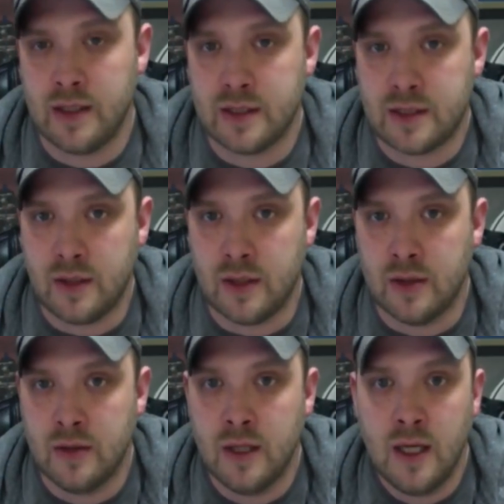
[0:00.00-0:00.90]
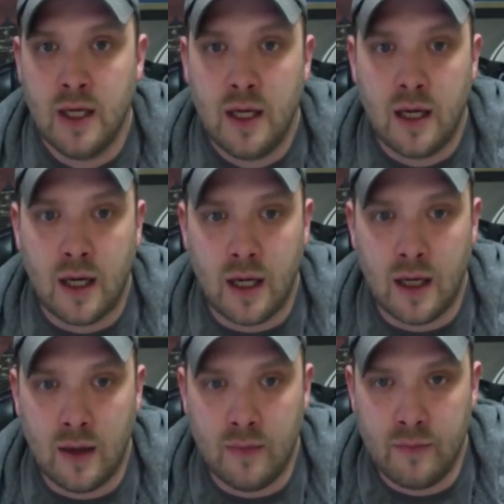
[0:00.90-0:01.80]
this to you,
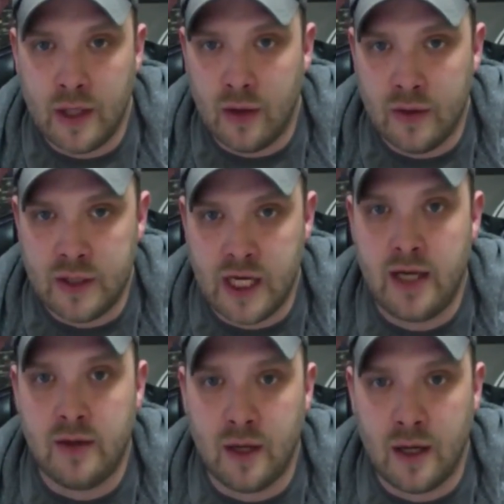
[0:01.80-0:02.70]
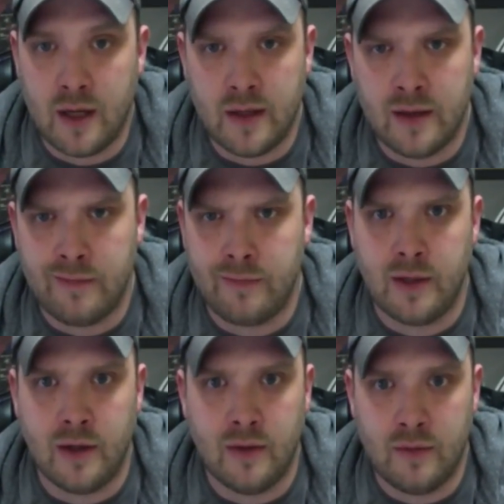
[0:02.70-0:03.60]
in January, and then
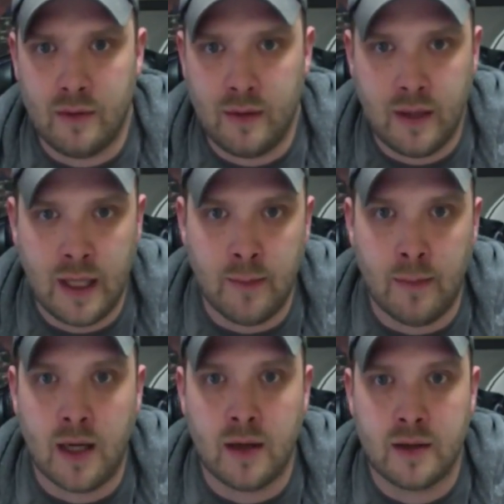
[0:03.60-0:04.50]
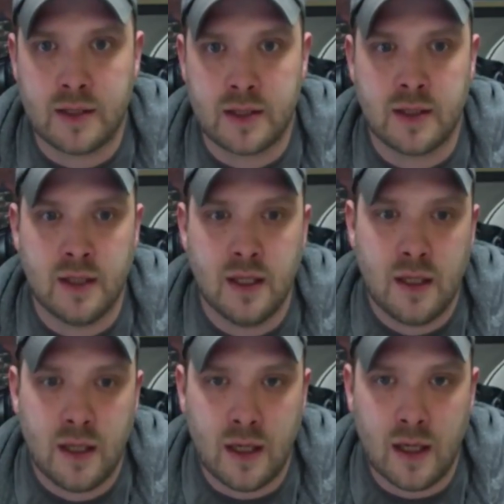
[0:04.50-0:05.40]
in March
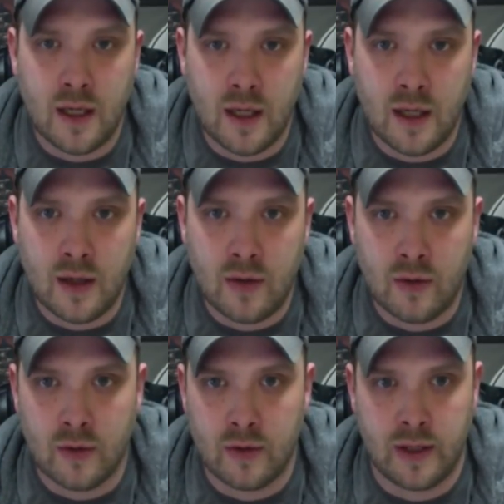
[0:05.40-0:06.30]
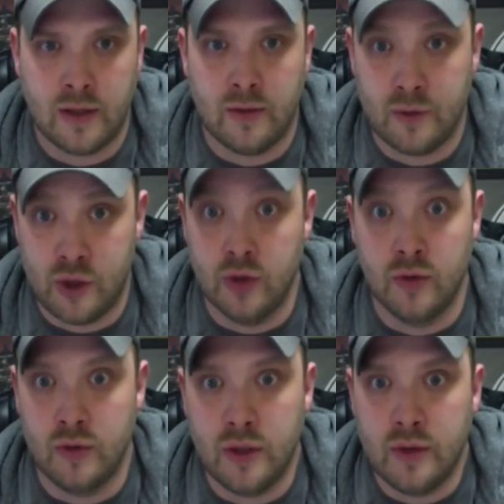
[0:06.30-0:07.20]
or
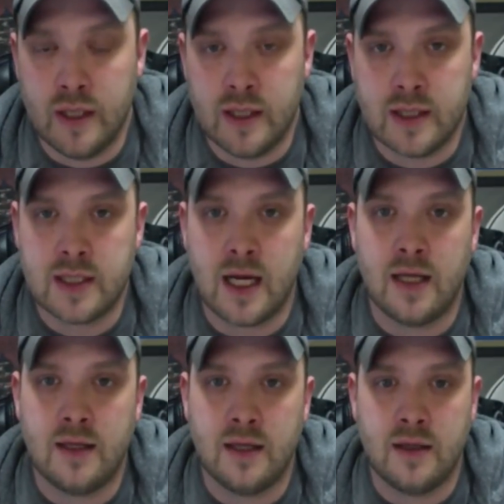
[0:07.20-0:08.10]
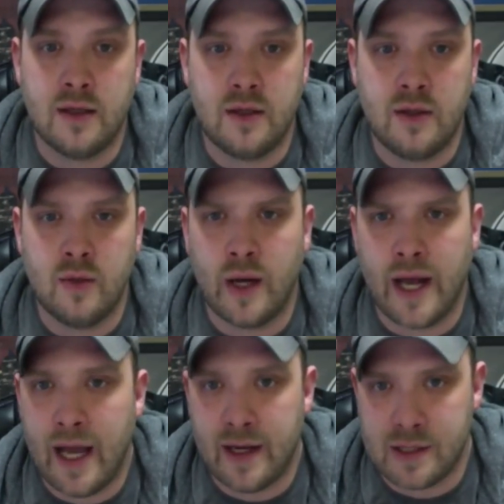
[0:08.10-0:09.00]
June, you need to decide that you want
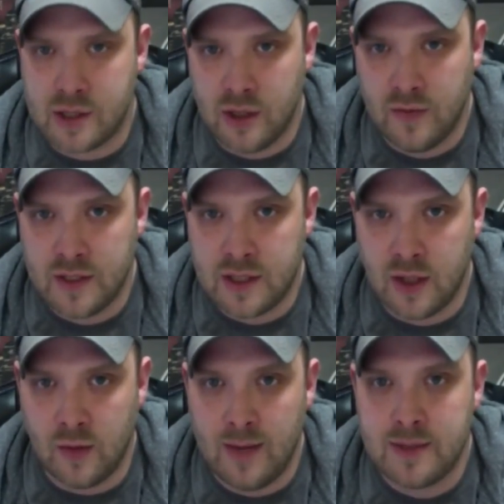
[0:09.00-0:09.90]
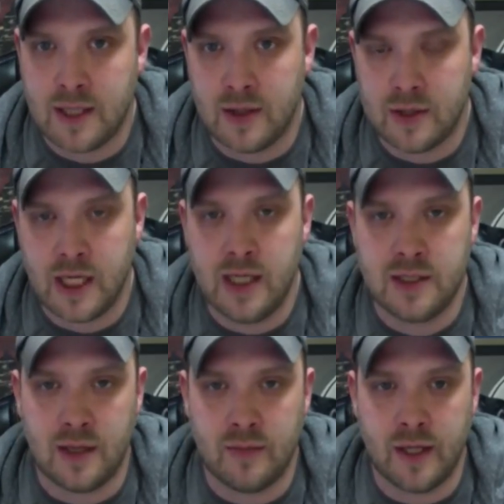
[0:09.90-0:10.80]
to add a service to your website or change
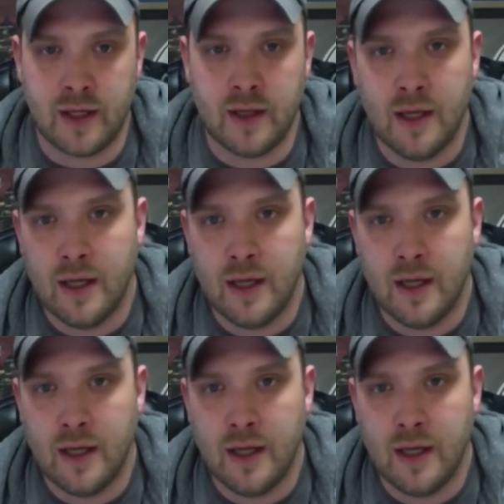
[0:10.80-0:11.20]
something,